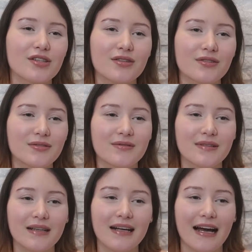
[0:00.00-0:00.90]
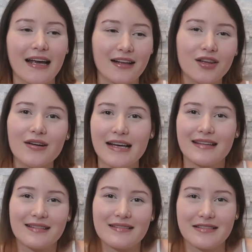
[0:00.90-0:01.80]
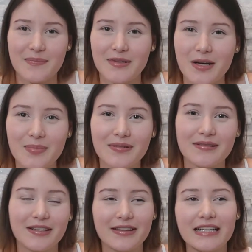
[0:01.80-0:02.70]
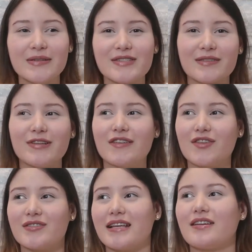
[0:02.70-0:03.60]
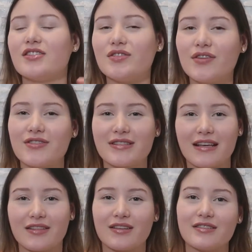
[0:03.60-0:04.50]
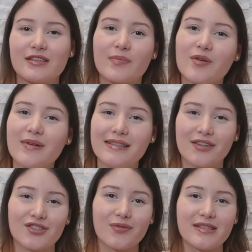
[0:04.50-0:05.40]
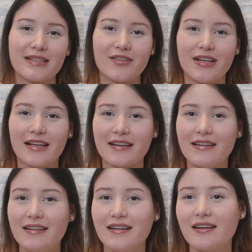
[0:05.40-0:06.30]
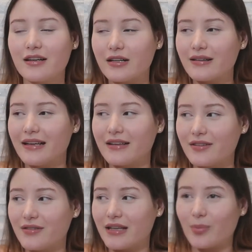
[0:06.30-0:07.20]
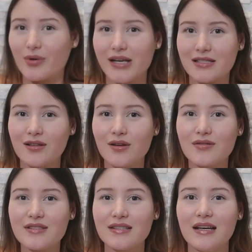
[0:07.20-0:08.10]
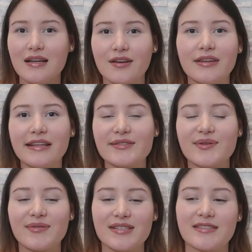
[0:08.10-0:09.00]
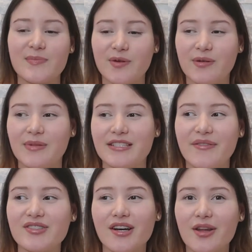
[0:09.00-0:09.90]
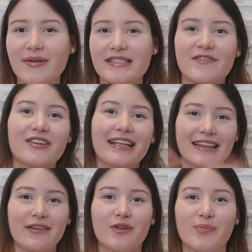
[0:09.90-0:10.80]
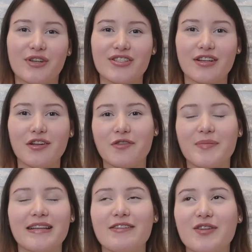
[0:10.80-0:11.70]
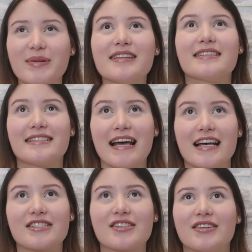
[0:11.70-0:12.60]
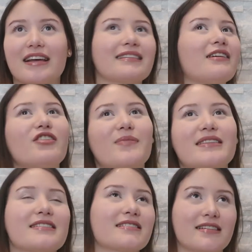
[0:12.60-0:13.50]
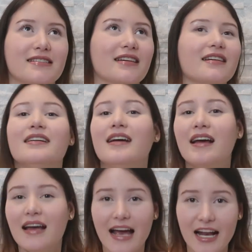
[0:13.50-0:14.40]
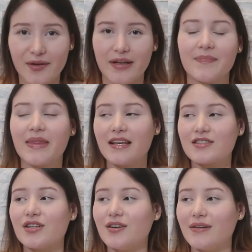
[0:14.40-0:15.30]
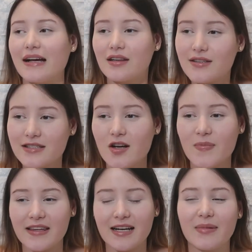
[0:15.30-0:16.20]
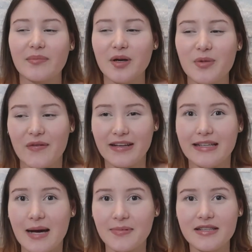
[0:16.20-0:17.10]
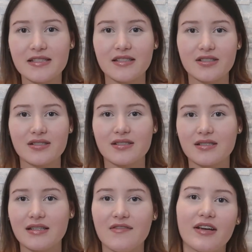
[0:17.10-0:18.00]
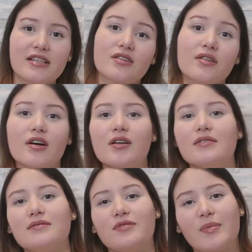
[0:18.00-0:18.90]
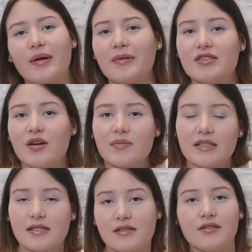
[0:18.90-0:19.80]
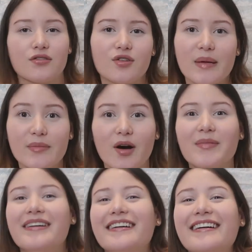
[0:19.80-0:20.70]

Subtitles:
So I zip it up. Good thing it wasn't one of those, like, cause you know there's like the zipper one and there's the ones that you like press closed. Good thing this one was a zipper one, because if it was the other ones, I feel like that thing would burst all over me. That would have been a disaster. Like, that would have been disgusting. Anyway. So I close it up, and then I'm like, mom, you have any napkins? Because if you guys don't know, well, you probably don't because you don't know my mom.